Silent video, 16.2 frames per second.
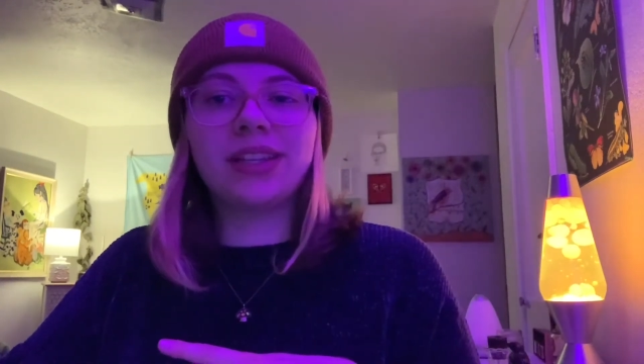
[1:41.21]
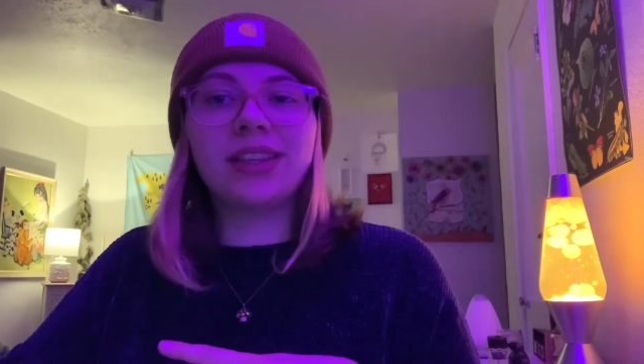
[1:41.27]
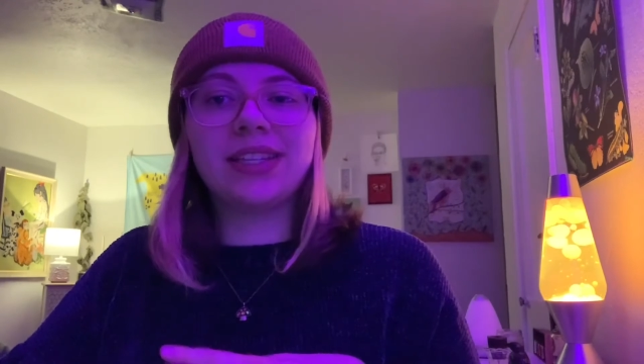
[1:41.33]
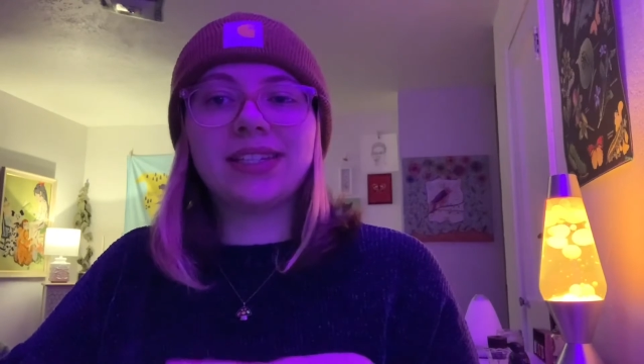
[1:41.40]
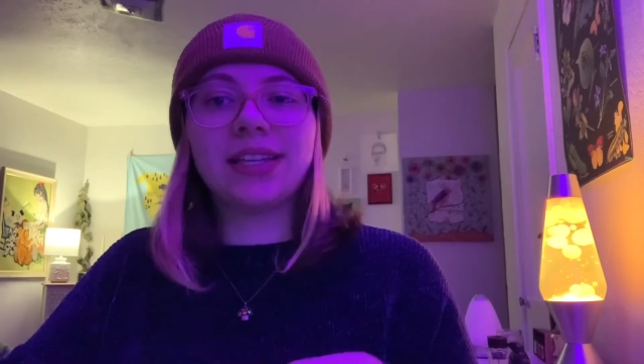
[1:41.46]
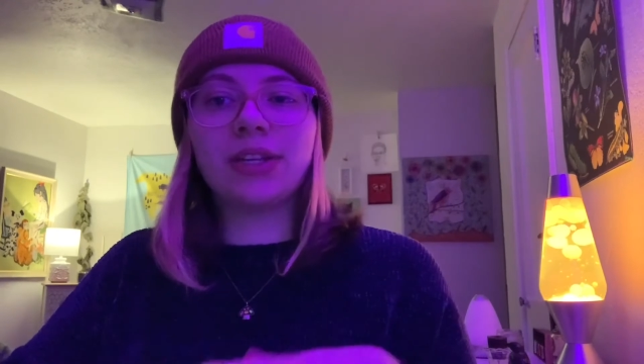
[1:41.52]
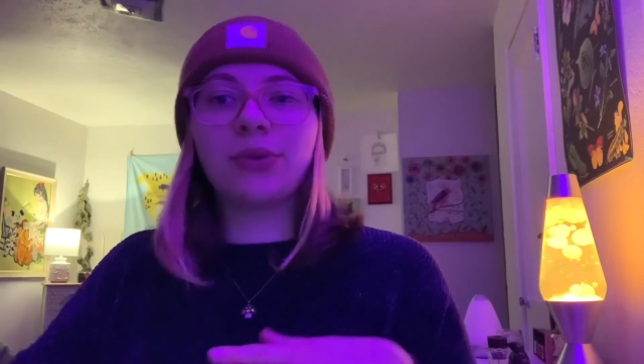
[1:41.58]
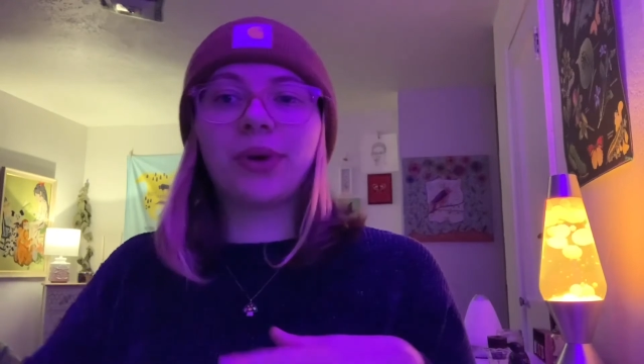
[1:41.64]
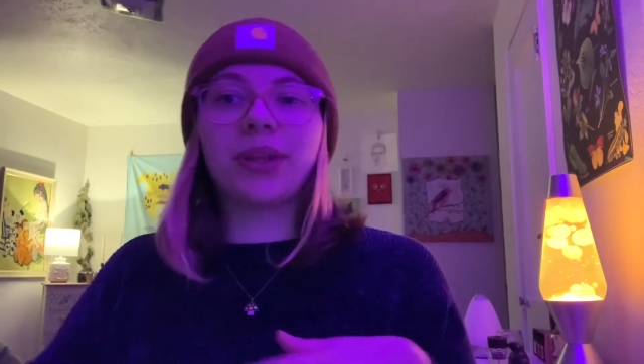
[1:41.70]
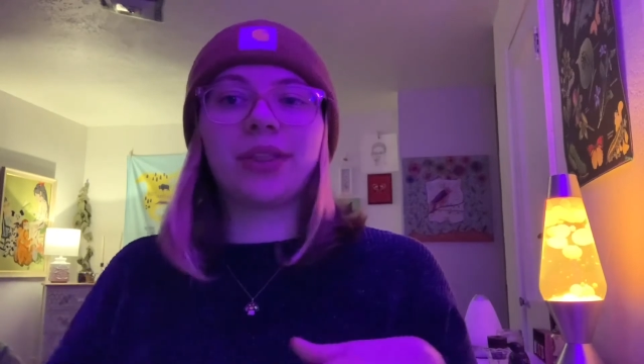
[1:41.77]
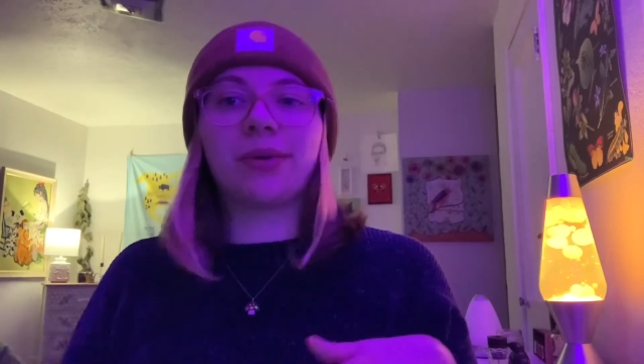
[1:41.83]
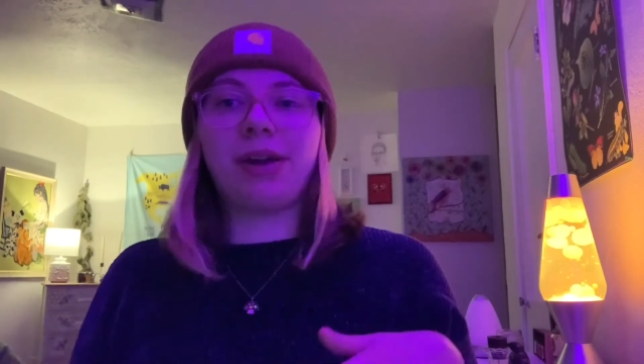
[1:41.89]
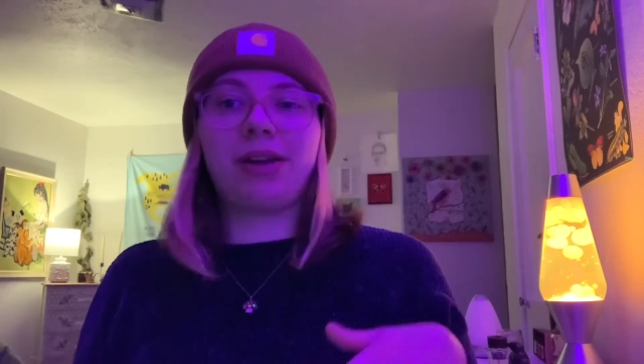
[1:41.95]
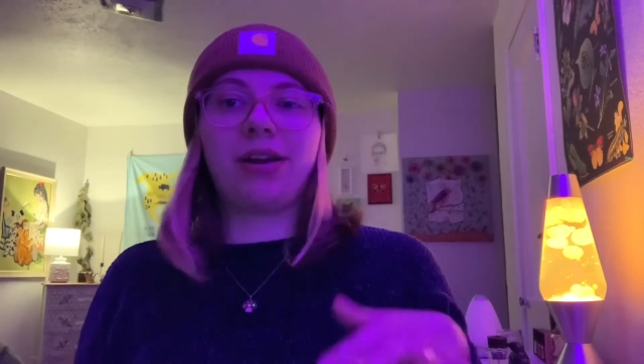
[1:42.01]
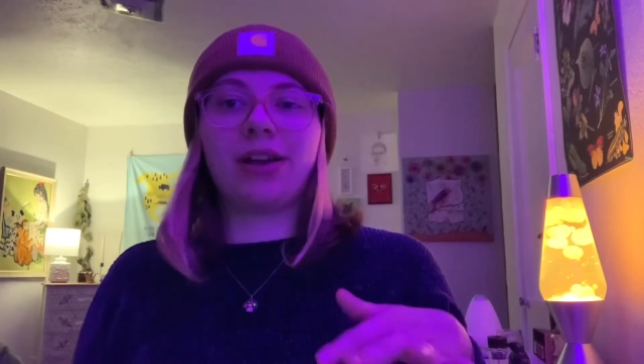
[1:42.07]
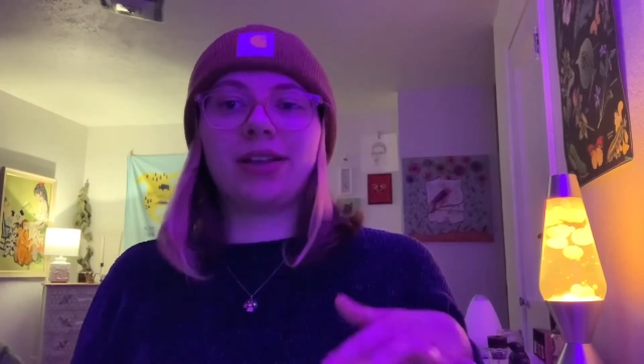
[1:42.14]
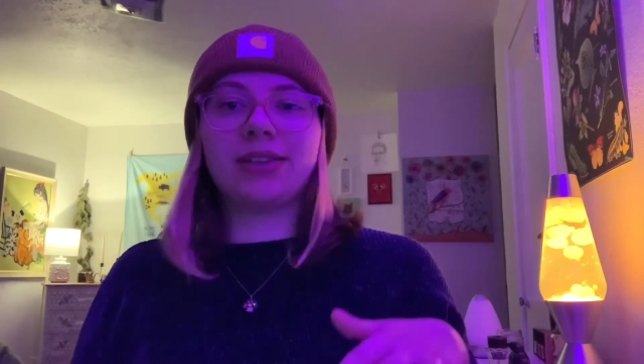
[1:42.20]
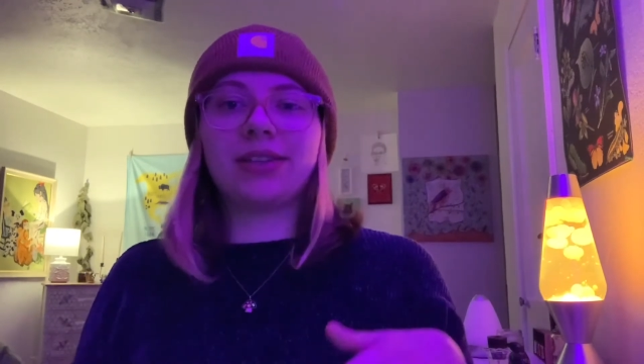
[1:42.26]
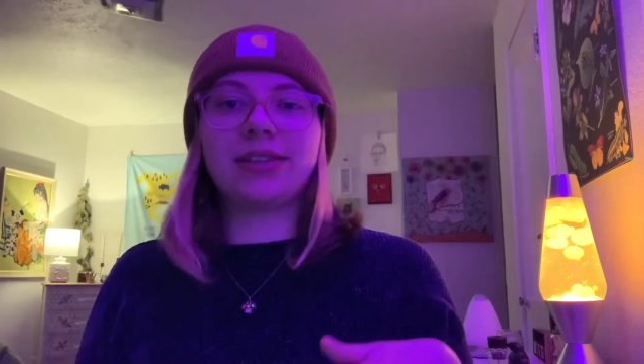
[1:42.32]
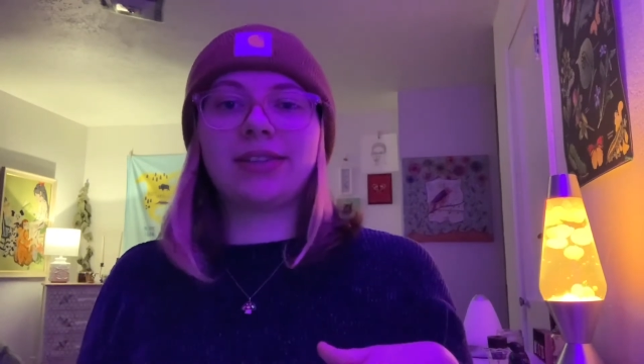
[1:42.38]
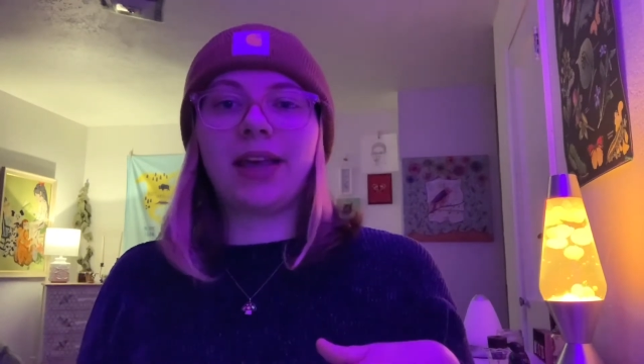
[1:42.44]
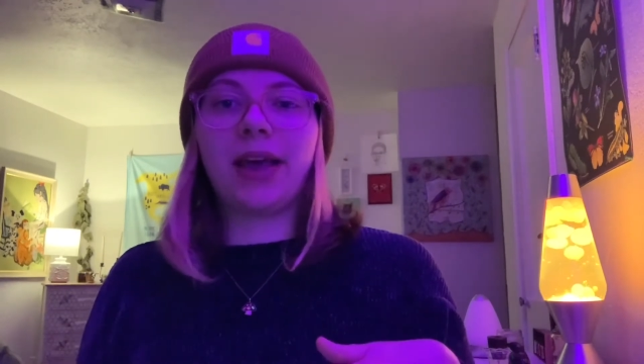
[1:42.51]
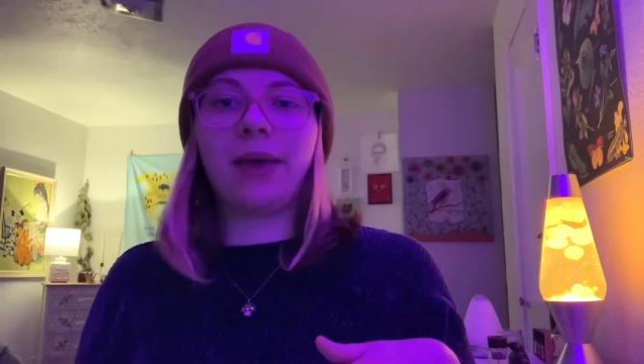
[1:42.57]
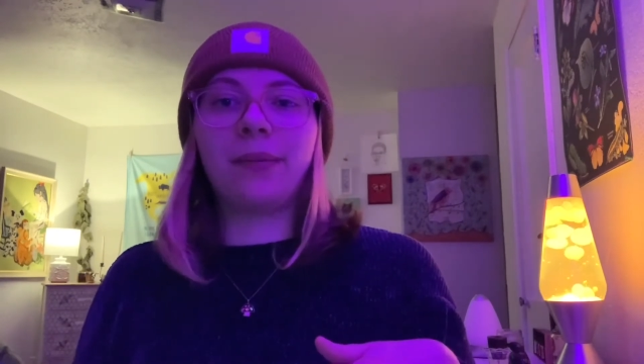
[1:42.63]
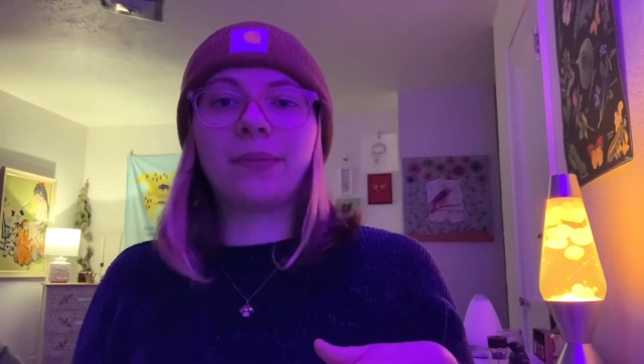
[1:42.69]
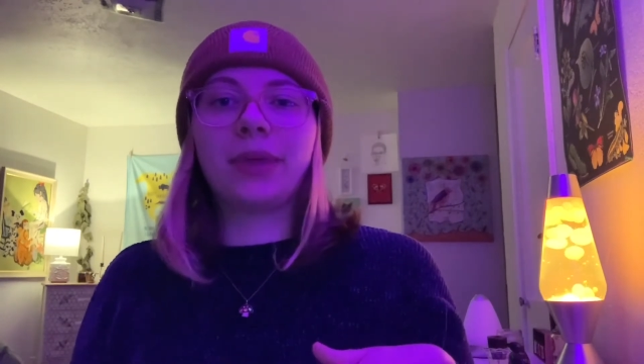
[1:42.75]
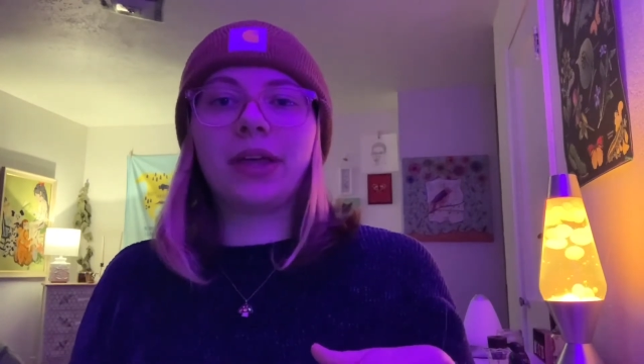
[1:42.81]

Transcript: listen to what the writer has to say.